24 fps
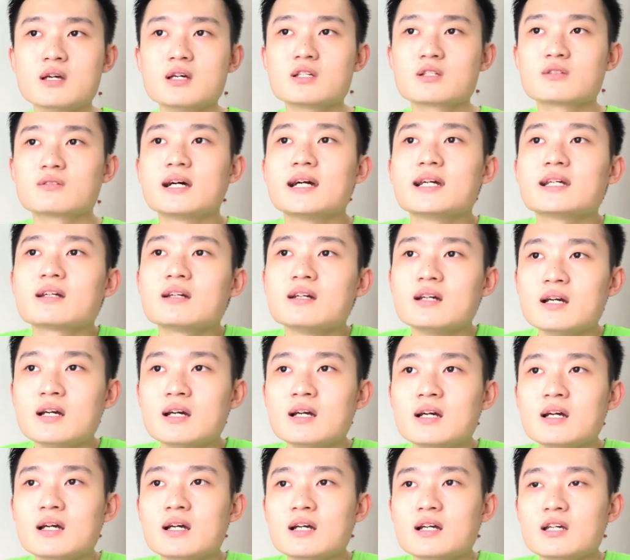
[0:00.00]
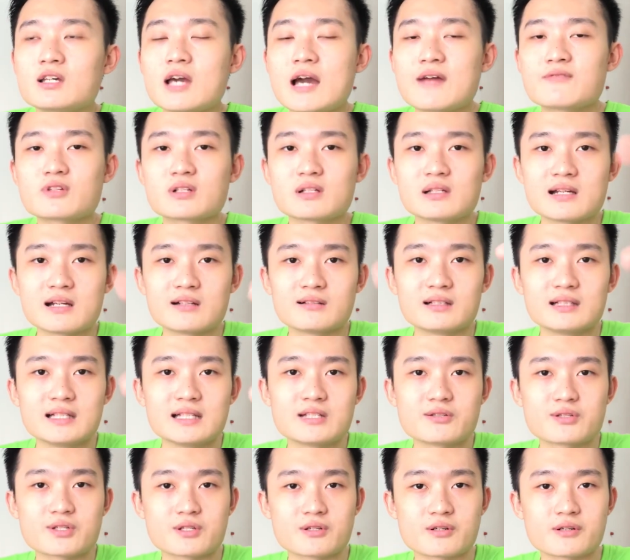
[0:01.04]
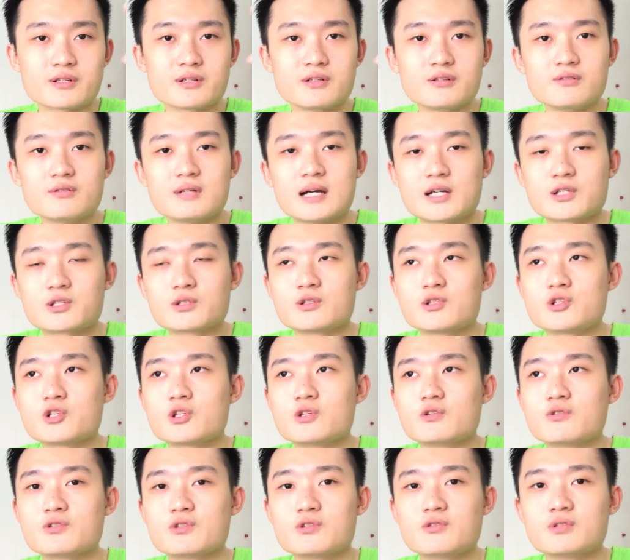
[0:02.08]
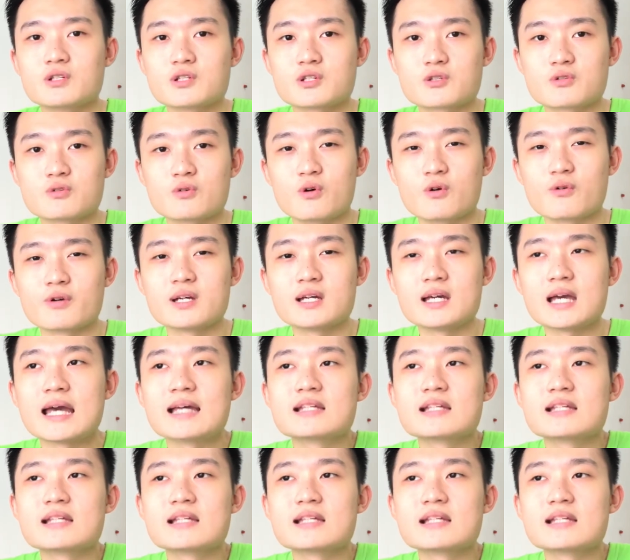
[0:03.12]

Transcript: So like, you have to click on the little circle, actually shows you the story.